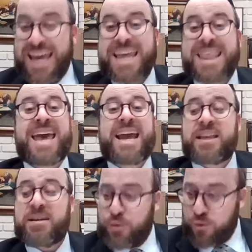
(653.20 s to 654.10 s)
He thanked
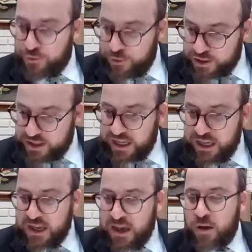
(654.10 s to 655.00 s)
him
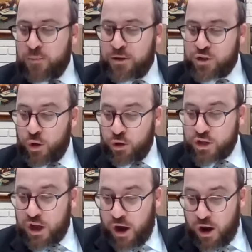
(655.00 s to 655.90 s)
profusely, but
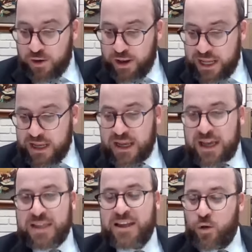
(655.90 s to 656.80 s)
told Ari
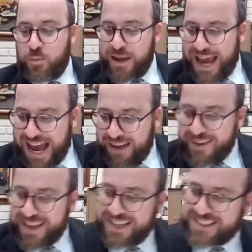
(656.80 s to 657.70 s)
that he would be
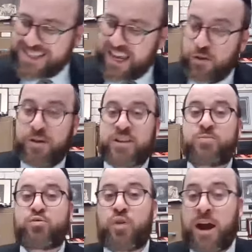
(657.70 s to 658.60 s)
having his Seder in his
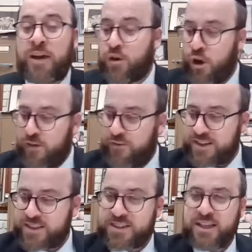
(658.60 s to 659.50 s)
private
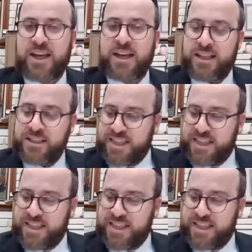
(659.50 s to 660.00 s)
office in